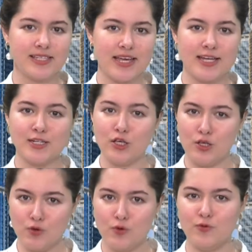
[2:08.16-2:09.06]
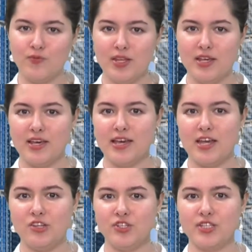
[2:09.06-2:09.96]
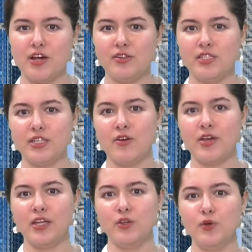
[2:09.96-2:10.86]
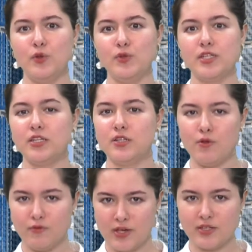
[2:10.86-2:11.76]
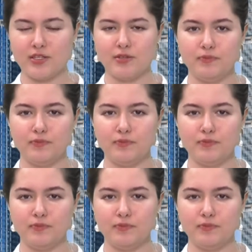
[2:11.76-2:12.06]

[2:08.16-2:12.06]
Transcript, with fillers: and You, and she's currently starring in Hulu's Dollface.